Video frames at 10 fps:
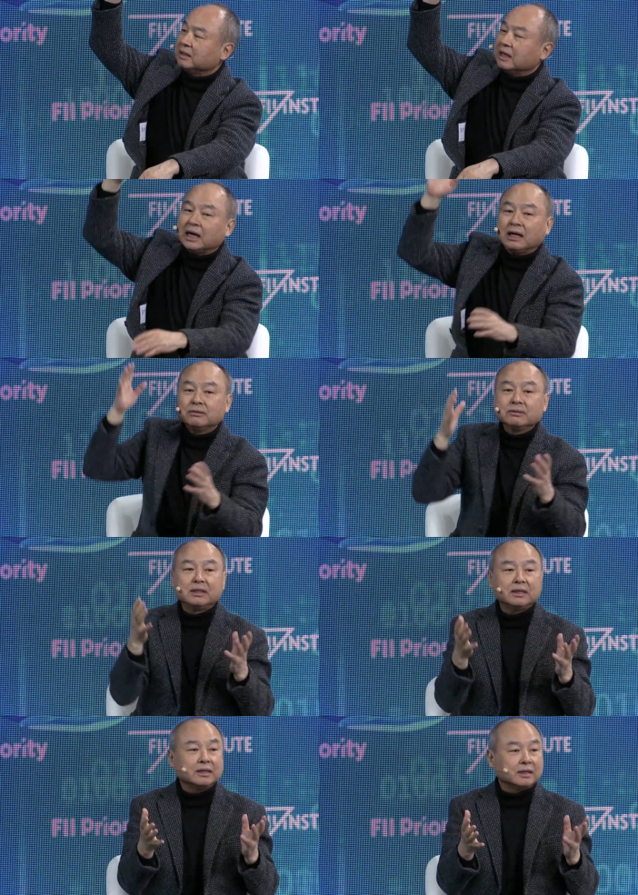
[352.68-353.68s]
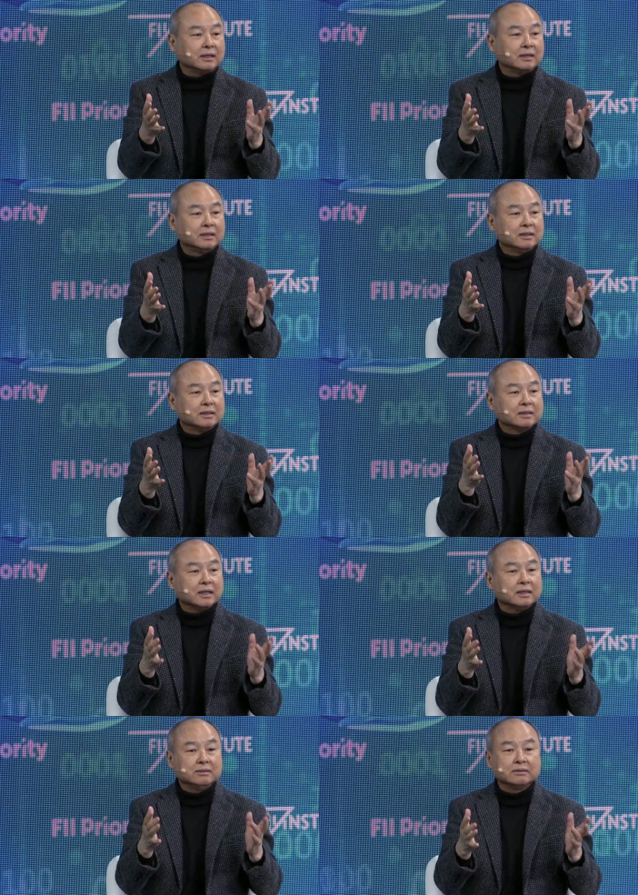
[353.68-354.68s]
How dare
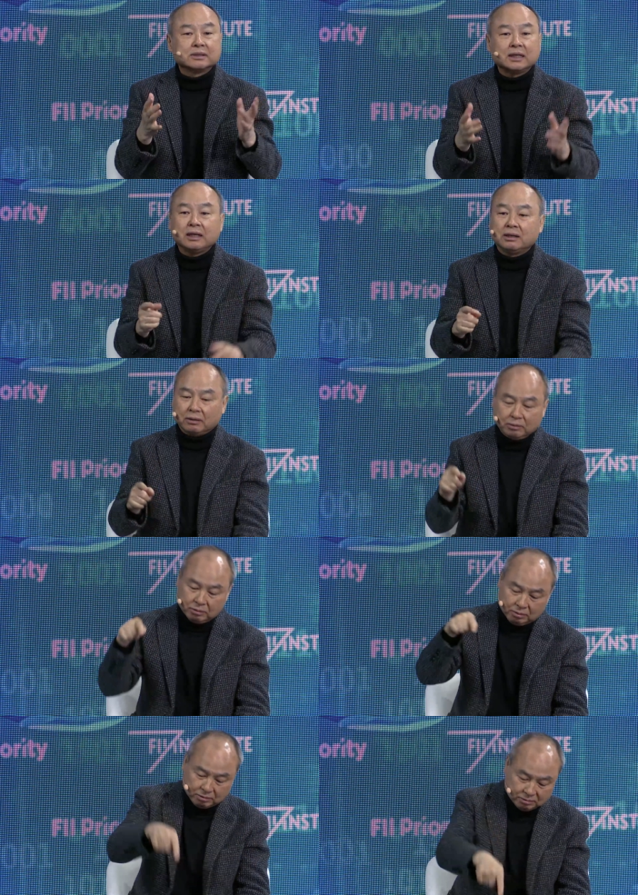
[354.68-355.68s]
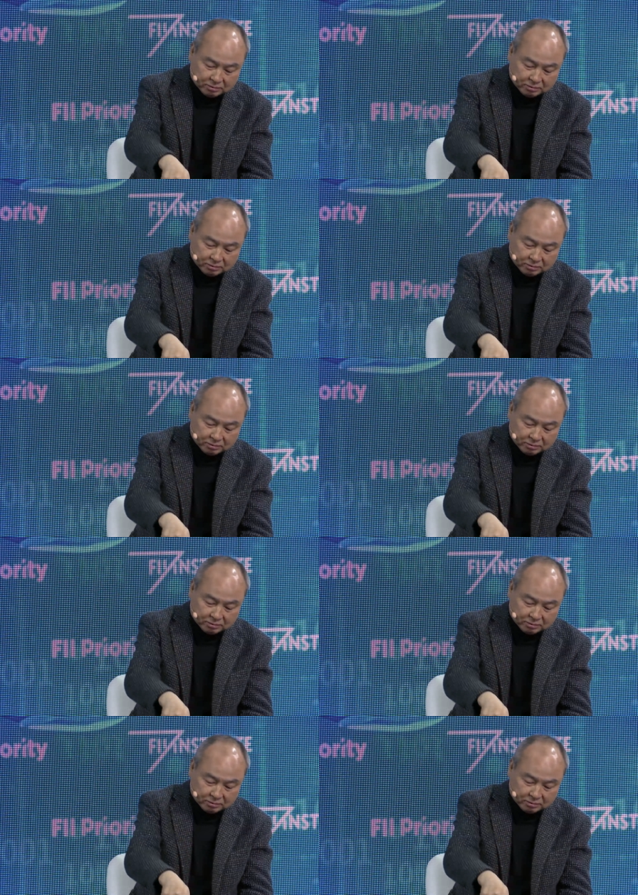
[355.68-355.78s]
can you say, oh,